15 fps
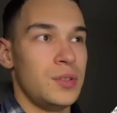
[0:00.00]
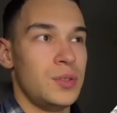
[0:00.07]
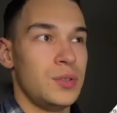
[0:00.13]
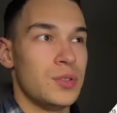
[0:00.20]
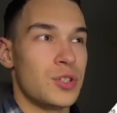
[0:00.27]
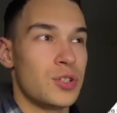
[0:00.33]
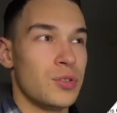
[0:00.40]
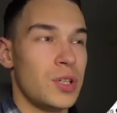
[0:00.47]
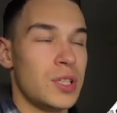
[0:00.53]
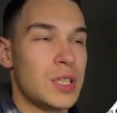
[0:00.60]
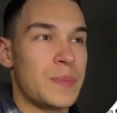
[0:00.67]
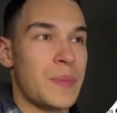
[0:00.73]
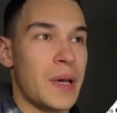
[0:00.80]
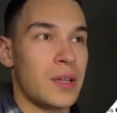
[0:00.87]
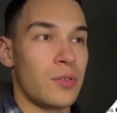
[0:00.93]
shouldn't
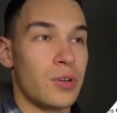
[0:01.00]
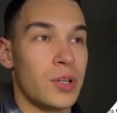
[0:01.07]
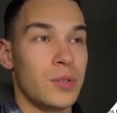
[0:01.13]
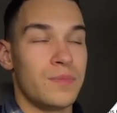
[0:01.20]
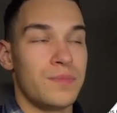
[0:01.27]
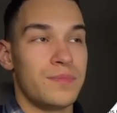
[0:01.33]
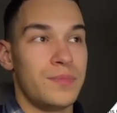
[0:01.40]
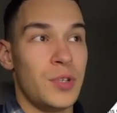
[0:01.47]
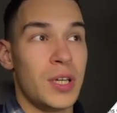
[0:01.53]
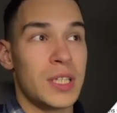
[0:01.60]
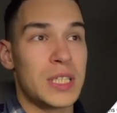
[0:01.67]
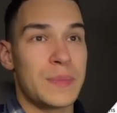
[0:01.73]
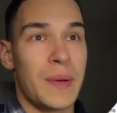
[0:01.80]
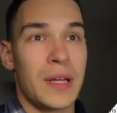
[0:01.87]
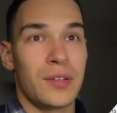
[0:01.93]
spend, or you can
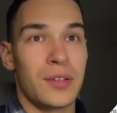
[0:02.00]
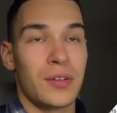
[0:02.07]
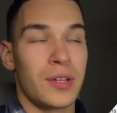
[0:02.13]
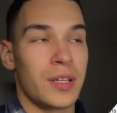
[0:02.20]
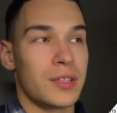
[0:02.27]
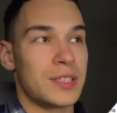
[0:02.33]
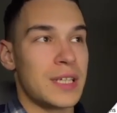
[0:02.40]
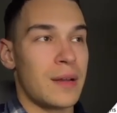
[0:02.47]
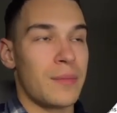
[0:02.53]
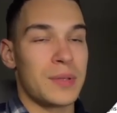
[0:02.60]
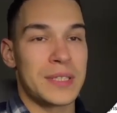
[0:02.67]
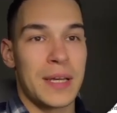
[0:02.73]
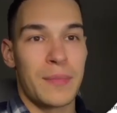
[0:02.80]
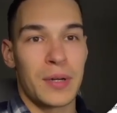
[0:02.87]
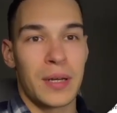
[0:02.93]
spend it. You can set up a
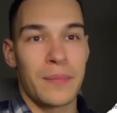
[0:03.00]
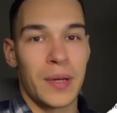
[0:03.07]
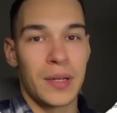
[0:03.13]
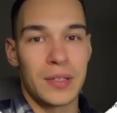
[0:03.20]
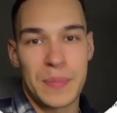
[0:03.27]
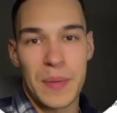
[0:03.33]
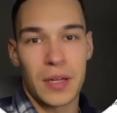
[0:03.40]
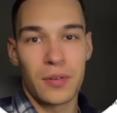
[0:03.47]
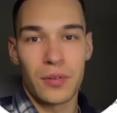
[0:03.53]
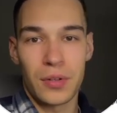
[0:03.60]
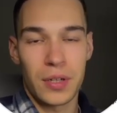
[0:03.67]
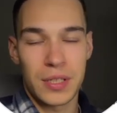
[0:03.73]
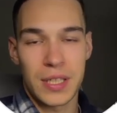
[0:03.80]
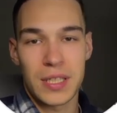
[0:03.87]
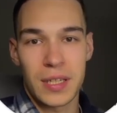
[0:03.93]
separate campaign spending on
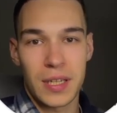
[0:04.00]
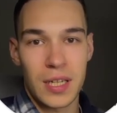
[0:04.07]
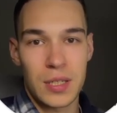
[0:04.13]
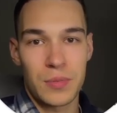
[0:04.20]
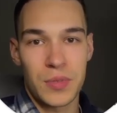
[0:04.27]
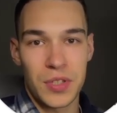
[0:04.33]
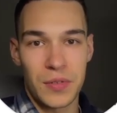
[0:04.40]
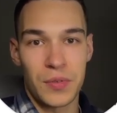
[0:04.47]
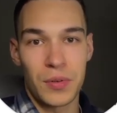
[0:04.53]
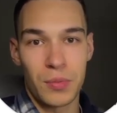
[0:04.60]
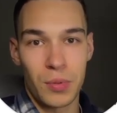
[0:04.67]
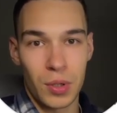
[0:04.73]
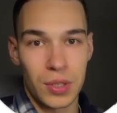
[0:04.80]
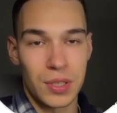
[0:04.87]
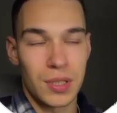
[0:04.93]
existing customers if you
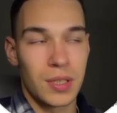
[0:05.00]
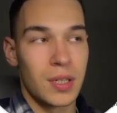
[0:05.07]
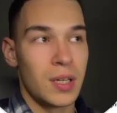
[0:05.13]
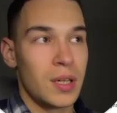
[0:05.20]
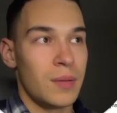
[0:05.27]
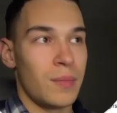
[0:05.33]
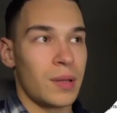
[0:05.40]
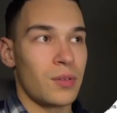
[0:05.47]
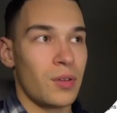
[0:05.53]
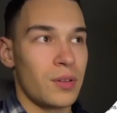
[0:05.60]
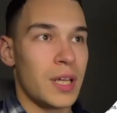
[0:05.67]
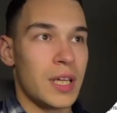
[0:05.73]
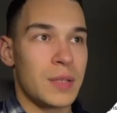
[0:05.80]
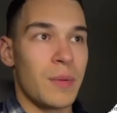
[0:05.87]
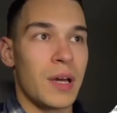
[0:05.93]
want, but not
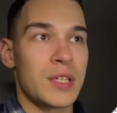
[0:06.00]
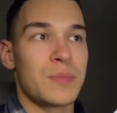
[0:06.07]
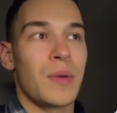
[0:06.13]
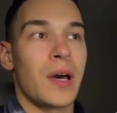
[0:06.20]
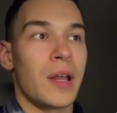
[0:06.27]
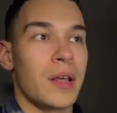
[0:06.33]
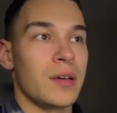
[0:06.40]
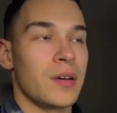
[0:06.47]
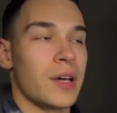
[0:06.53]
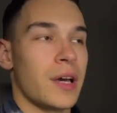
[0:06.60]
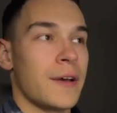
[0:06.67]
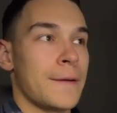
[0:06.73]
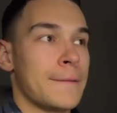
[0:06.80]
that much money. Okay.